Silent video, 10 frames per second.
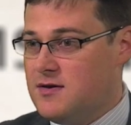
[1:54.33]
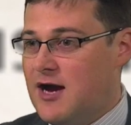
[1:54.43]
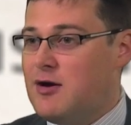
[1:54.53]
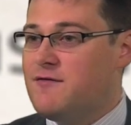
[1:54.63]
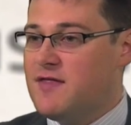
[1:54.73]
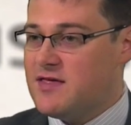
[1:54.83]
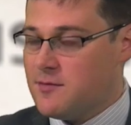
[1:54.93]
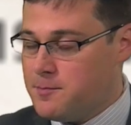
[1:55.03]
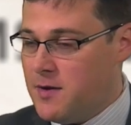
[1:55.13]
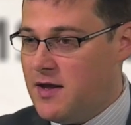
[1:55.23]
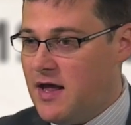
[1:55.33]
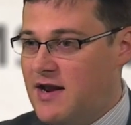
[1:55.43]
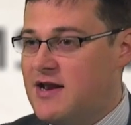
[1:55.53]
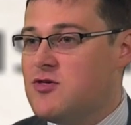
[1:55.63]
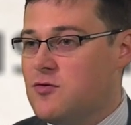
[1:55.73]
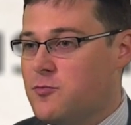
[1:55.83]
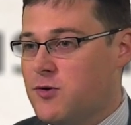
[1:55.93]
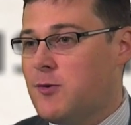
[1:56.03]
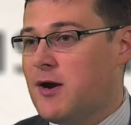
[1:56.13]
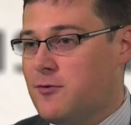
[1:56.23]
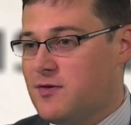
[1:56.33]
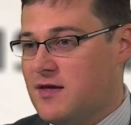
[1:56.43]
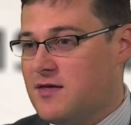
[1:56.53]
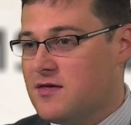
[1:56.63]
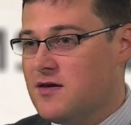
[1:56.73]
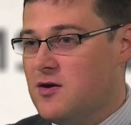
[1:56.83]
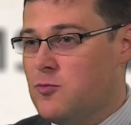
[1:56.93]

However, there's a, an initial prerequisite,